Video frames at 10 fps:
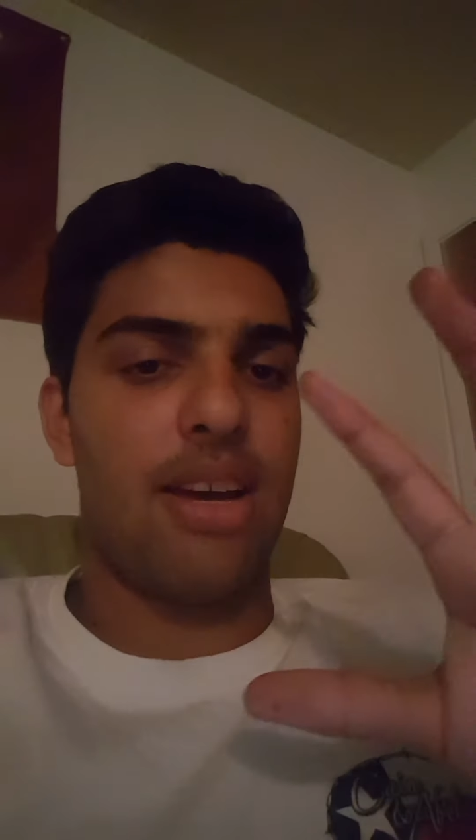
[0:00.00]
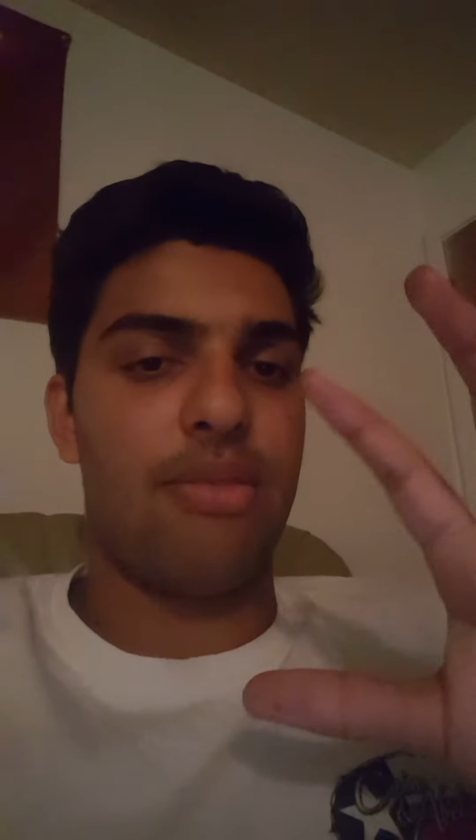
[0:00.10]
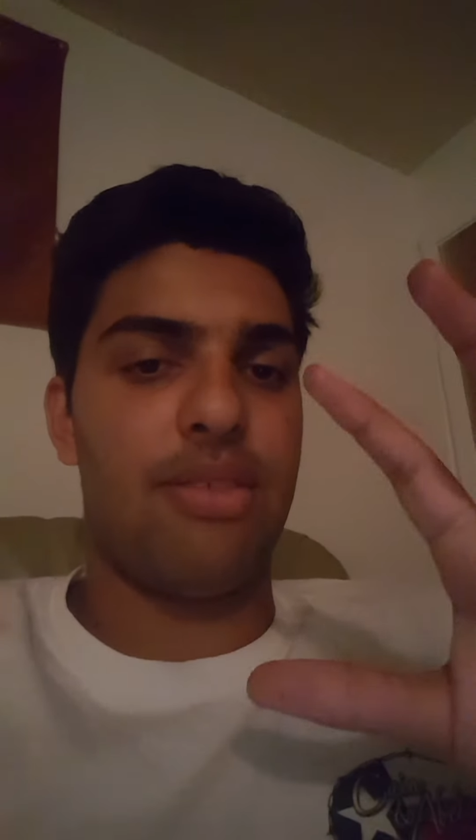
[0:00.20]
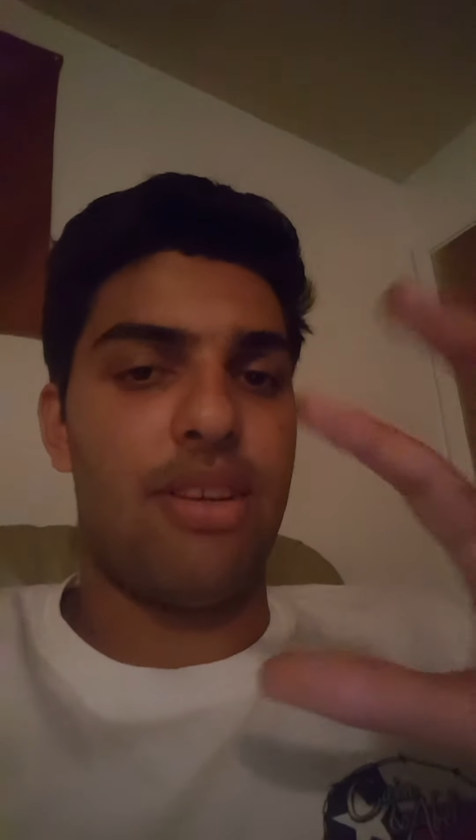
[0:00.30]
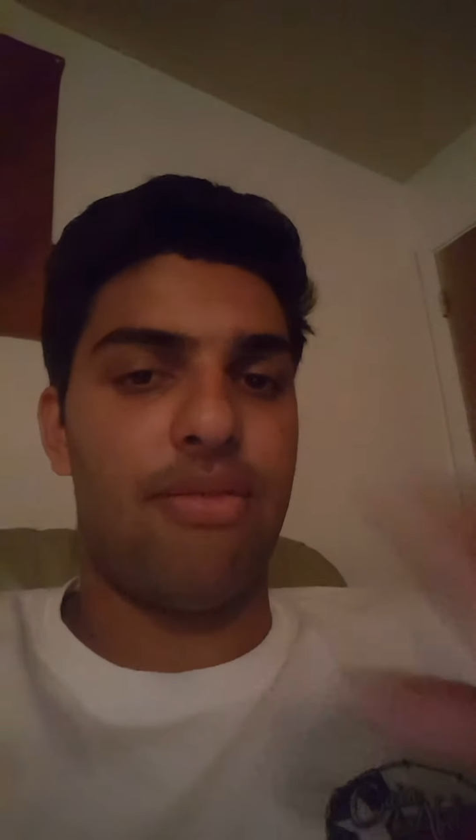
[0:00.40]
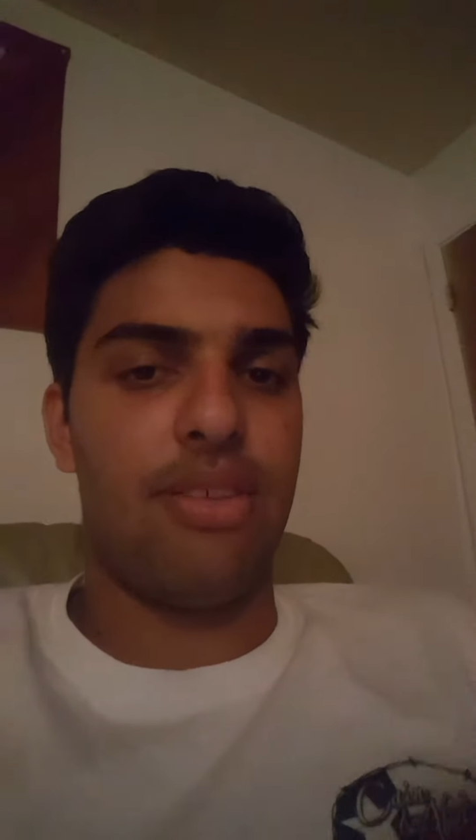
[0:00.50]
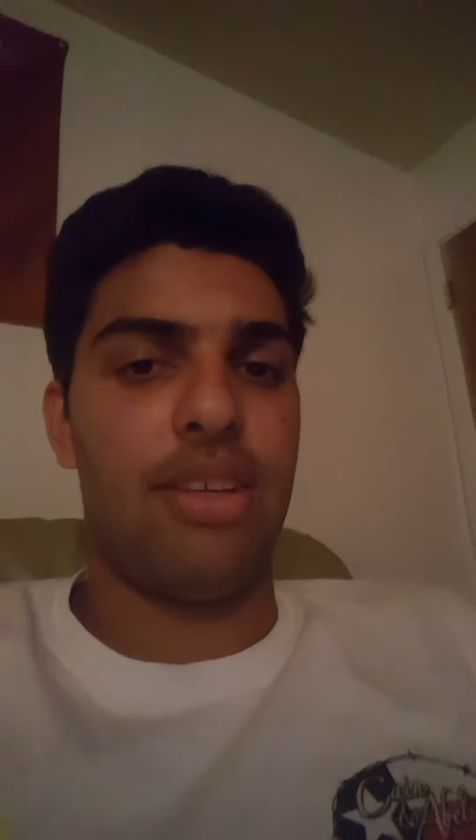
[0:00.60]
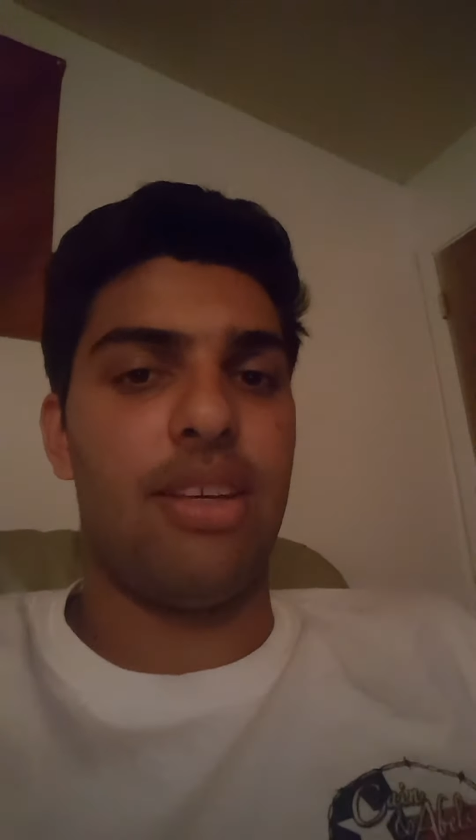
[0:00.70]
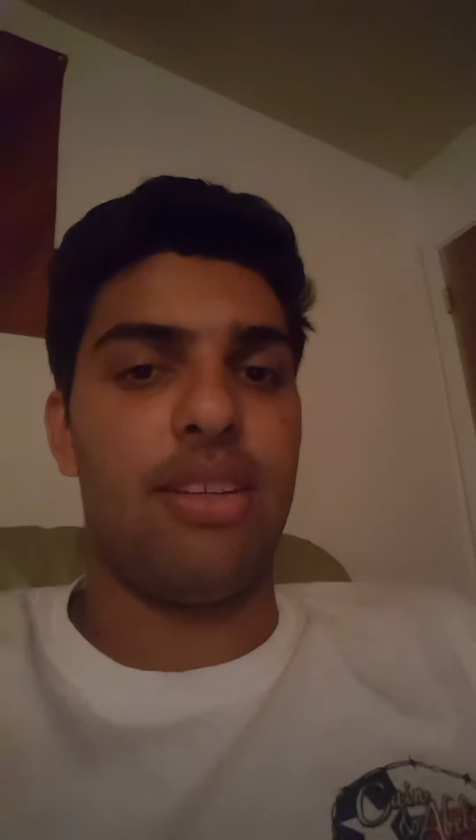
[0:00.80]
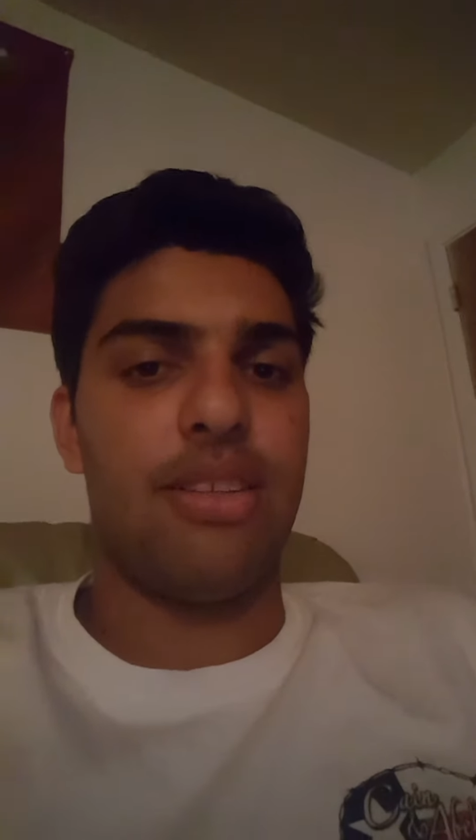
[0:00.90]
was
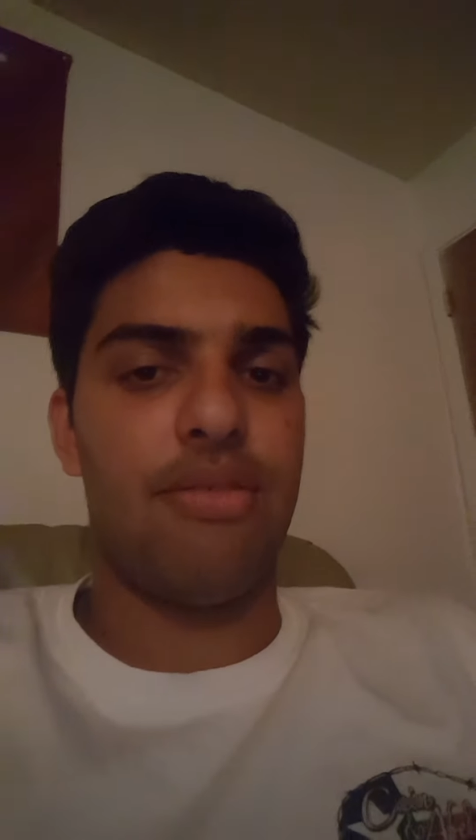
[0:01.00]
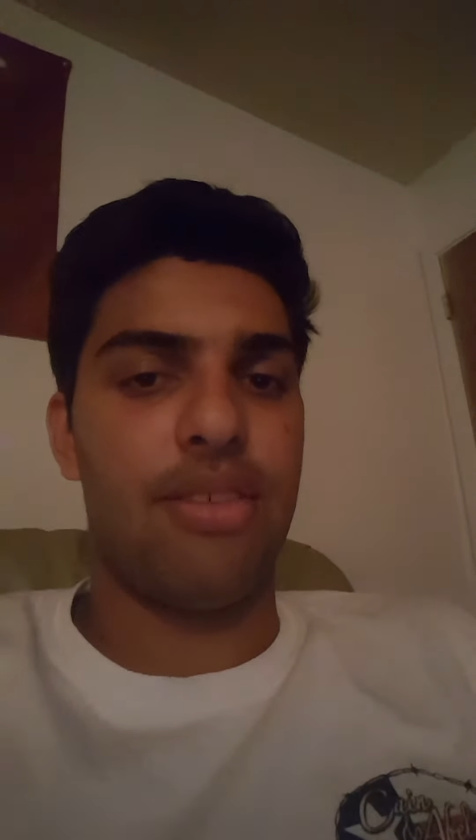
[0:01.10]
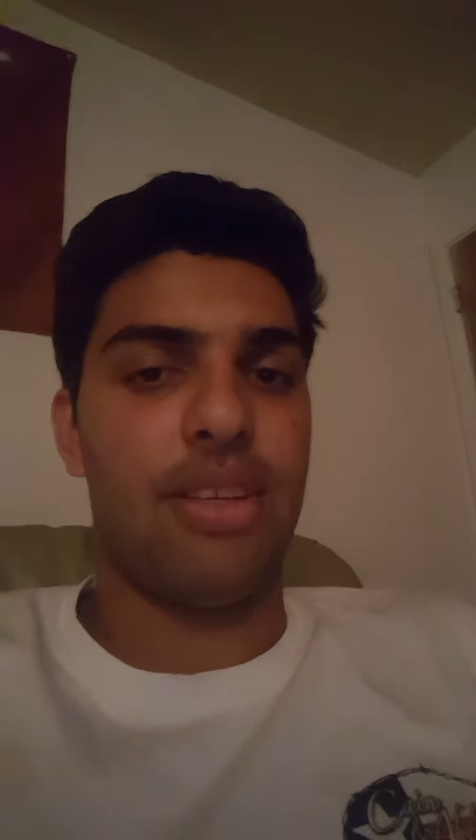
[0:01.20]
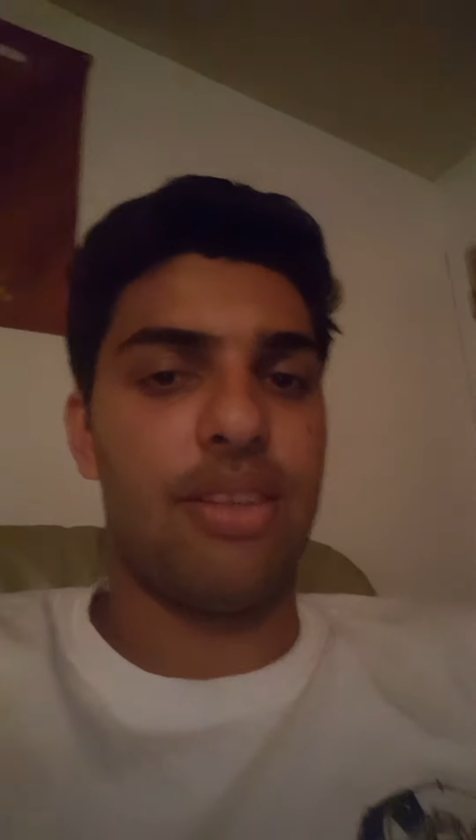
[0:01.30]
definitely definitely